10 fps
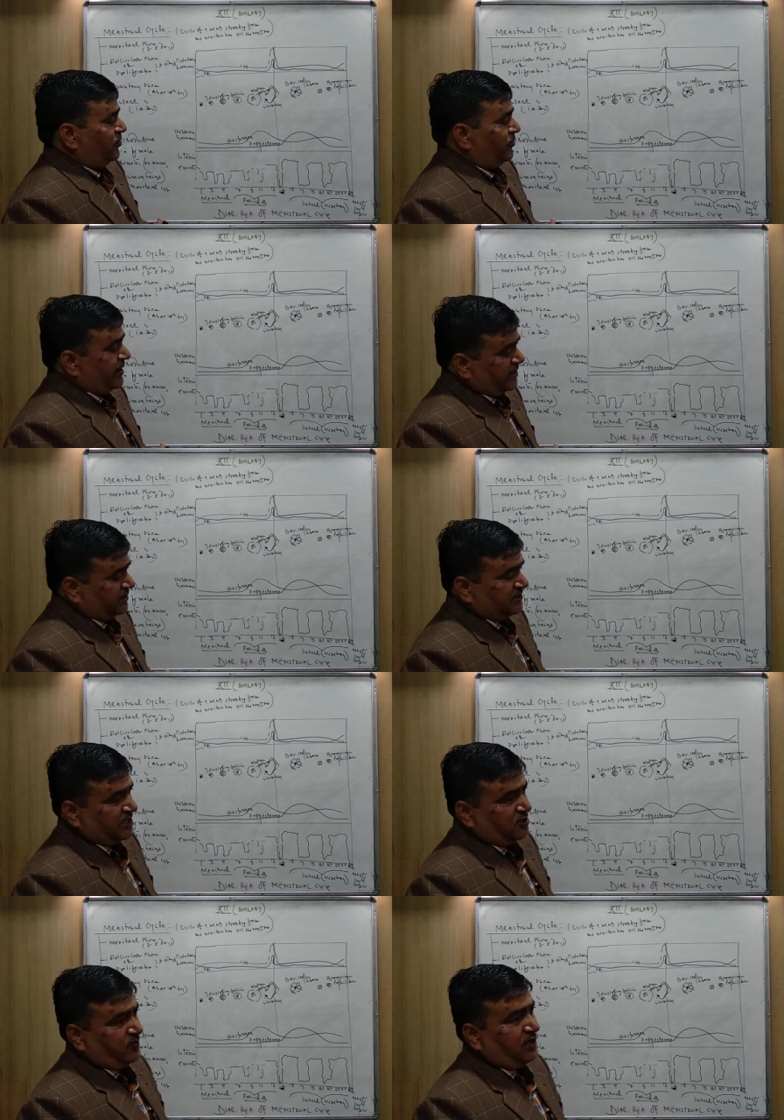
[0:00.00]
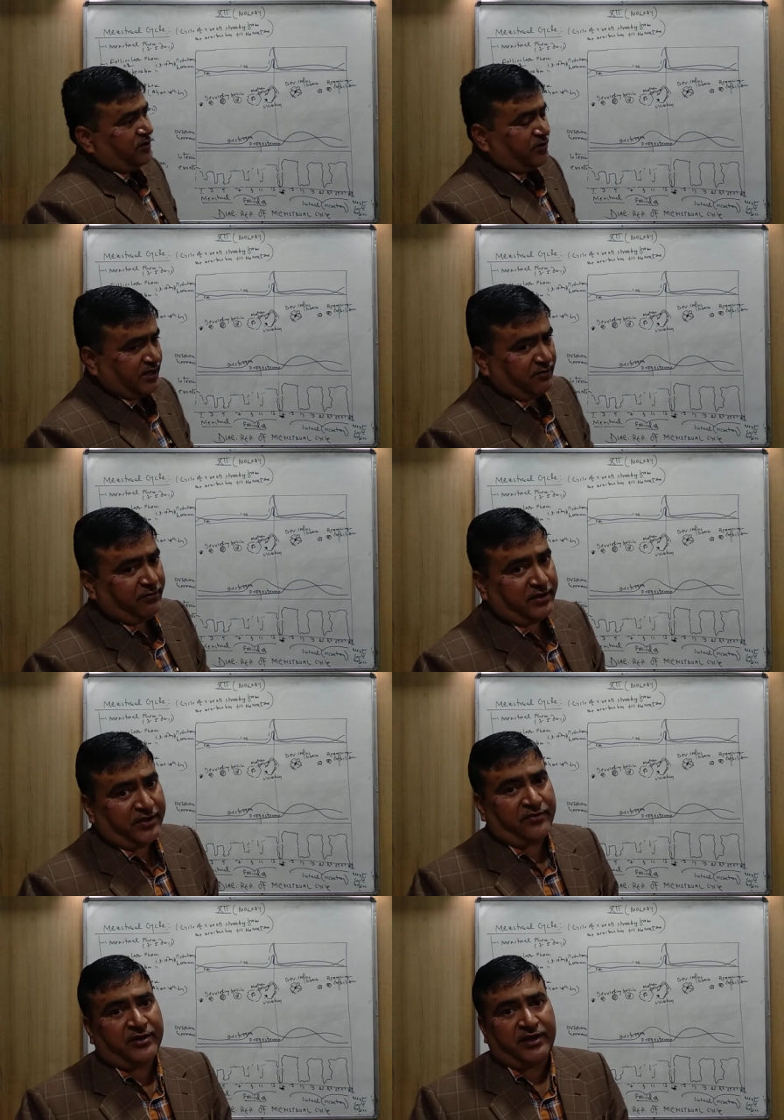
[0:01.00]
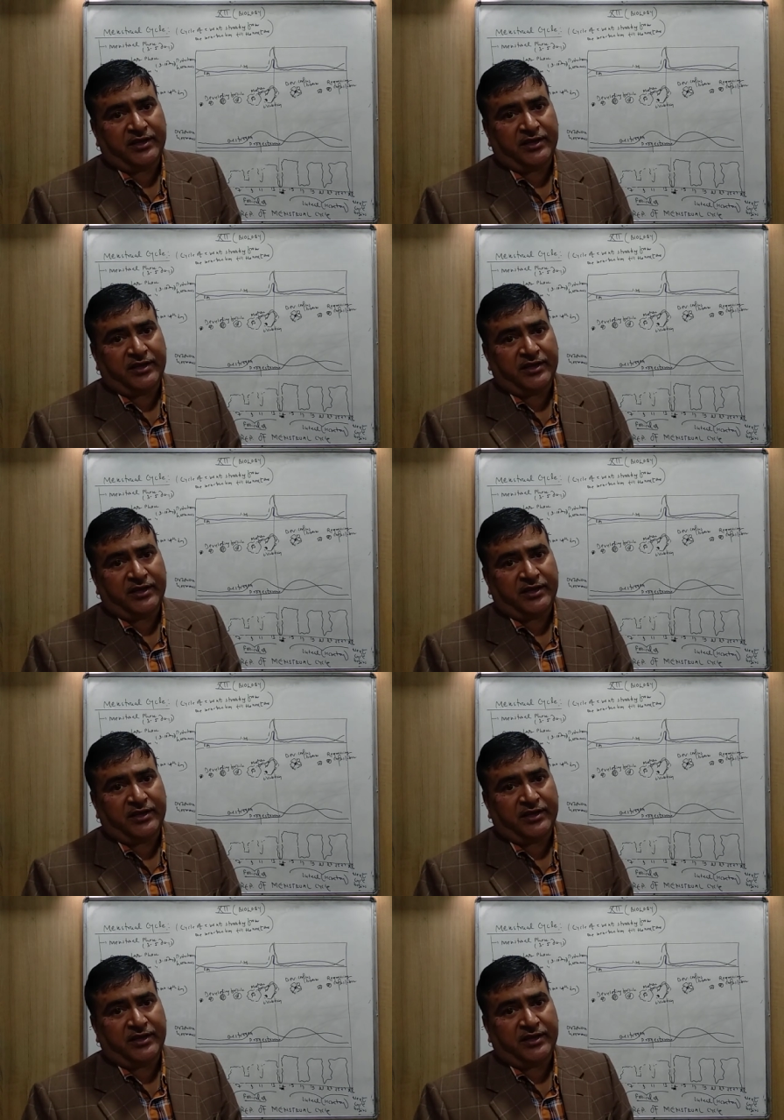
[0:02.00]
Why it is said to be luteal phase?